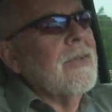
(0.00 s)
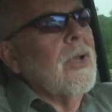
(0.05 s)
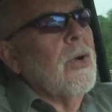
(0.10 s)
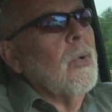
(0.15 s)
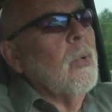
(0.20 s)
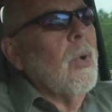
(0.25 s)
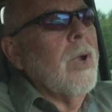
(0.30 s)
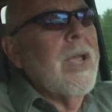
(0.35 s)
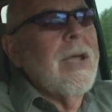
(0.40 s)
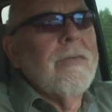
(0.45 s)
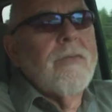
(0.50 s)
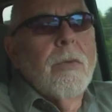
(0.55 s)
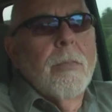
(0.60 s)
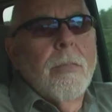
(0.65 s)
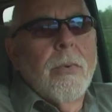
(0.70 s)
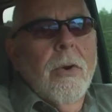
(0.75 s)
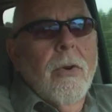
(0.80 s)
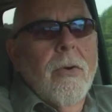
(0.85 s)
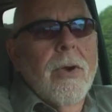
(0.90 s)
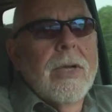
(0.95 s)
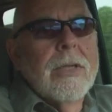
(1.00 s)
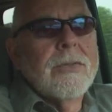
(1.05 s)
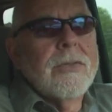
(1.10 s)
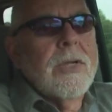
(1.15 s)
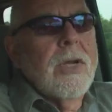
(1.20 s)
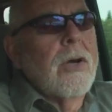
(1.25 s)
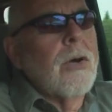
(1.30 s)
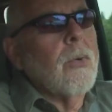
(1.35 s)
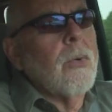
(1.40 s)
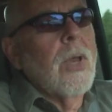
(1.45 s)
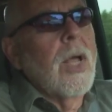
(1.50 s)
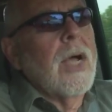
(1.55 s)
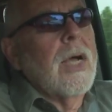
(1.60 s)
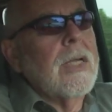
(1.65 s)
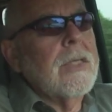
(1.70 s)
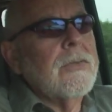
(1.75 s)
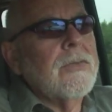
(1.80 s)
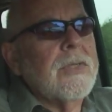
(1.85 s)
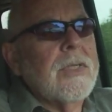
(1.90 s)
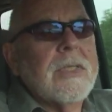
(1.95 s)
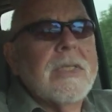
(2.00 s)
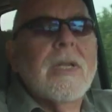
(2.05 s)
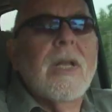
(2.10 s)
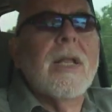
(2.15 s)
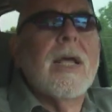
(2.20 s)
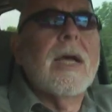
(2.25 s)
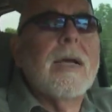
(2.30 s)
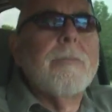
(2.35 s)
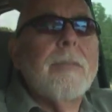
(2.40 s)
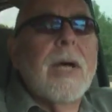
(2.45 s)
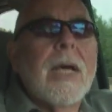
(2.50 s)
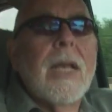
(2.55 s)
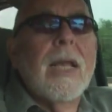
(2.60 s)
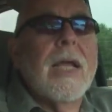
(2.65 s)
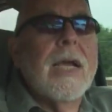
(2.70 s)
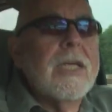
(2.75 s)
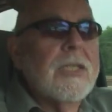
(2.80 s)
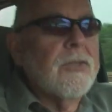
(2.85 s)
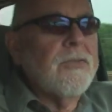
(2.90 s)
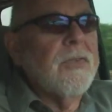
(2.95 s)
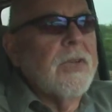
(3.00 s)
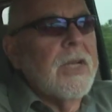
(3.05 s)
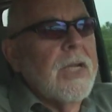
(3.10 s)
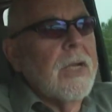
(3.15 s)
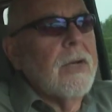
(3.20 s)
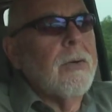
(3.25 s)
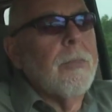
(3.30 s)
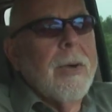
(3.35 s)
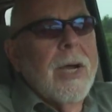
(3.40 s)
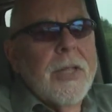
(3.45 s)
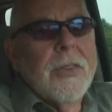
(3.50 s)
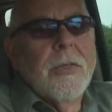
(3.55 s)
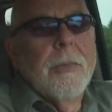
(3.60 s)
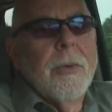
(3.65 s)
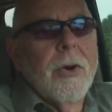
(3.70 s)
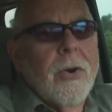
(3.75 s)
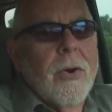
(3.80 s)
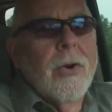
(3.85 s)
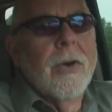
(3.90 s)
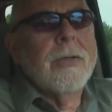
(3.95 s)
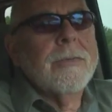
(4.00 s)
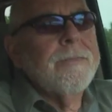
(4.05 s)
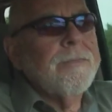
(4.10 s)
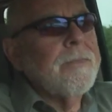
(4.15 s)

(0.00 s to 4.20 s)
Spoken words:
So we haven't progressed a whole lot since my last video about the barn.